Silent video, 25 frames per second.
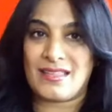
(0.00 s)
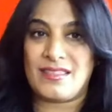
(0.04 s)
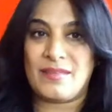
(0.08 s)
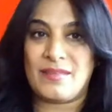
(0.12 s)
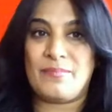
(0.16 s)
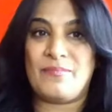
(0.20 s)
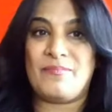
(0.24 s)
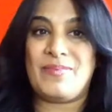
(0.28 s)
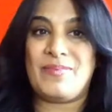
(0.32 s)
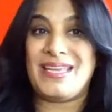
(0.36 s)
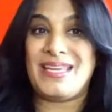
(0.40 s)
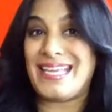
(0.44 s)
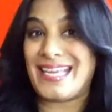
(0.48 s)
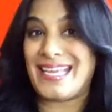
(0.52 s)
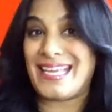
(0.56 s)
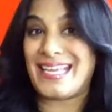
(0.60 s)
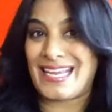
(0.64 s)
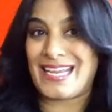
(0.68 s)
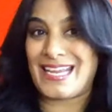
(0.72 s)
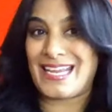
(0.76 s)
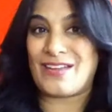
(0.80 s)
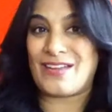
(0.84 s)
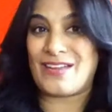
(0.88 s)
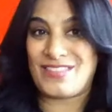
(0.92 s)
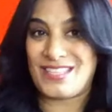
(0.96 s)
the
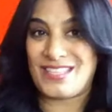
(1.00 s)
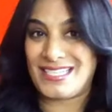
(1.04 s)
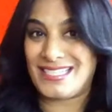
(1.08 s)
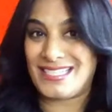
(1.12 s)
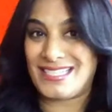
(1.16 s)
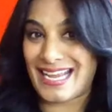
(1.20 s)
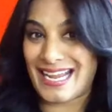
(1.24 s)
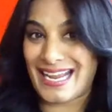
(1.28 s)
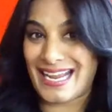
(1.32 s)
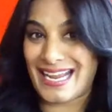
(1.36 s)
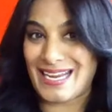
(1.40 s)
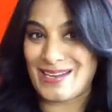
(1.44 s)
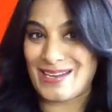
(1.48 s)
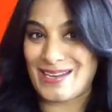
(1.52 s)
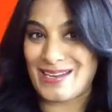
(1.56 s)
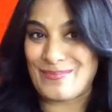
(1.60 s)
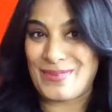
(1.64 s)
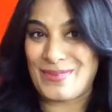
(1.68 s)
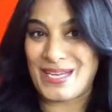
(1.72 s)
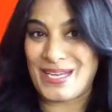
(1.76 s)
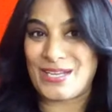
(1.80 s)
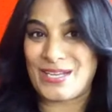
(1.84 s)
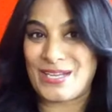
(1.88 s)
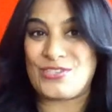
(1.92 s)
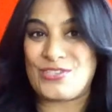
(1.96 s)
beginning of the day,
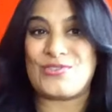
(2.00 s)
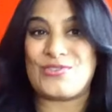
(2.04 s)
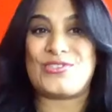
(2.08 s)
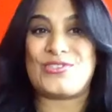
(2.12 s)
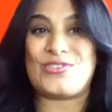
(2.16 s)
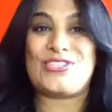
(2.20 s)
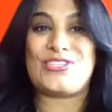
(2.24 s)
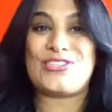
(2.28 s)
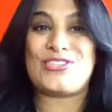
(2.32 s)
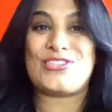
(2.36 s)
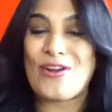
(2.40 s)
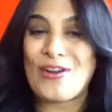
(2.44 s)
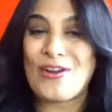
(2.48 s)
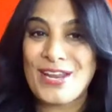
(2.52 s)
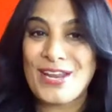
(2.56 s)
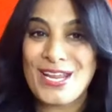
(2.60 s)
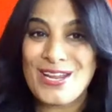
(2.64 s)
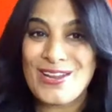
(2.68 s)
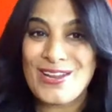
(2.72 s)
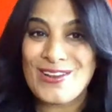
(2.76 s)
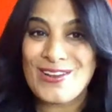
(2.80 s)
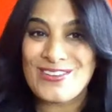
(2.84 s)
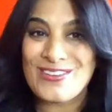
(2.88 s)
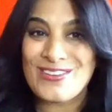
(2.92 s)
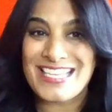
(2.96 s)
because you're
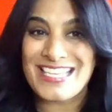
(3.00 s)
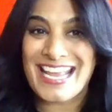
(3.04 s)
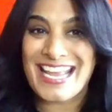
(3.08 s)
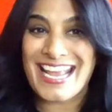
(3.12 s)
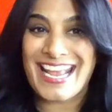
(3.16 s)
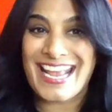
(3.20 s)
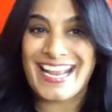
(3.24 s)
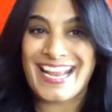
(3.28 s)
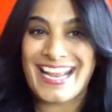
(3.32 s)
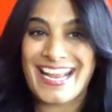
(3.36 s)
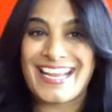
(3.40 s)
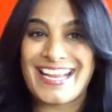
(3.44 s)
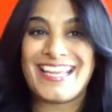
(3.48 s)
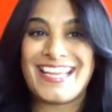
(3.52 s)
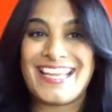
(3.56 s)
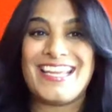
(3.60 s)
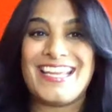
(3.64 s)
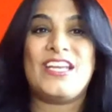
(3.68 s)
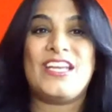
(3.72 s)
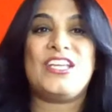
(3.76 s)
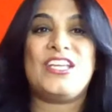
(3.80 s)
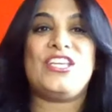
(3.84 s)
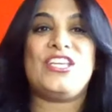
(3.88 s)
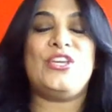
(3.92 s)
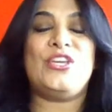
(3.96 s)
starting your day,
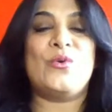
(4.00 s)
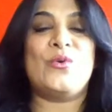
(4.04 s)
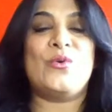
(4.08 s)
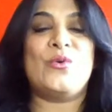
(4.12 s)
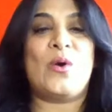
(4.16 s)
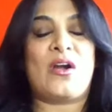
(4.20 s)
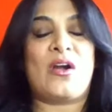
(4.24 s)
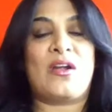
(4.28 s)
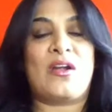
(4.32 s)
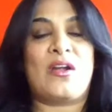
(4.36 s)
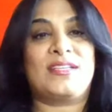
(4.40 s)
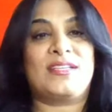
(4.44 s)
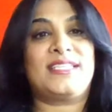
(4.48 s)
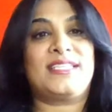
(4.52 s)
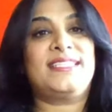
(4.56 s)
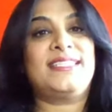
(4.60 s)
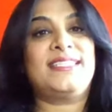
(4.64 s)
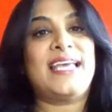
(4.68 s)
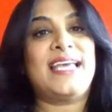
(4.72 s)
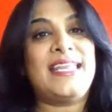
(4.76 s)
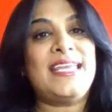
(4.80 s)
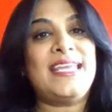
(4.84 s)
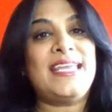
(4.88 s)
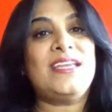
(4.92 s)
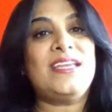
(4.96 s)
you are
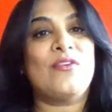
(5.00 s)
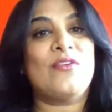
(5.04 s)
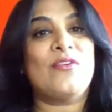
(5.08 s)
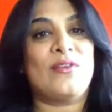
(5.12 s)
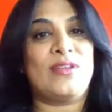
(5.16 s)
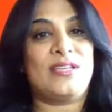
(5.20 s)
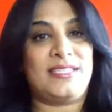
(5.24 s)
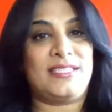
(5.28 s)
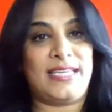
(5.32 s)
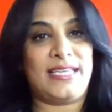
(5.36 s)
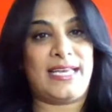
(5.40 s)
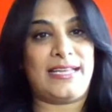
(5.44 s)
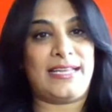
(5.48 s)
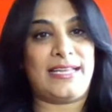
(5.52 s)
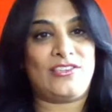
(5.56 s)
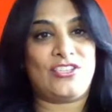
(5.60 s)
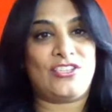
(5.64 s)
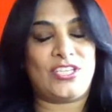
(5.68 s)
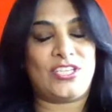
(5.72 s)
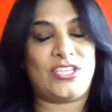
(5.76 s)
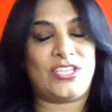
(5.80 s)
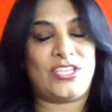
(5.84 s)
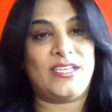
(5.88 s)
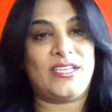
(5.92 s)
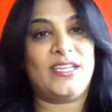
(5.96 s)
setting your
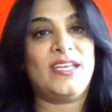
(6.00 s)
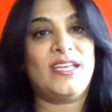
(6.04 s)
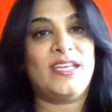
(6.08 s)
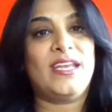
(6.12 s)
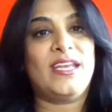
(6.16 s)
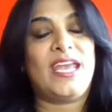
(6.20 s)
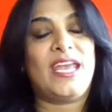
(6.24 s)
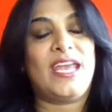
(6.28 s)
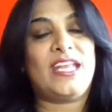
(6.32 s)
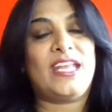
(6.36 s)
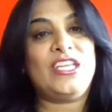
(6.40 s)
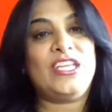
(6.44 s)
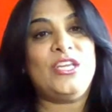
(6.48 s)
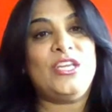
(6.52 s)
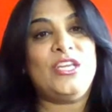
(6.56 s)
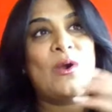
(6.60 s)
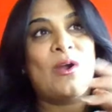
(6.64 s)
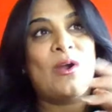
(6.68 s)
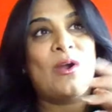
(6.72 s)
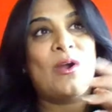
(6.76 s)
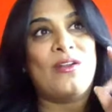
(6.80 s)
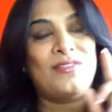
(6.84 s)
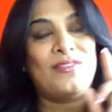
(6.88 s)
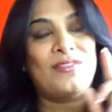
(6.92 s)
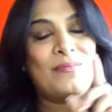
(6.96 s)
intention, and you
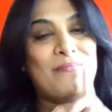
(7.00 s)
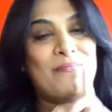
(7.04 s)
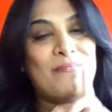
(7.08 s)
are, the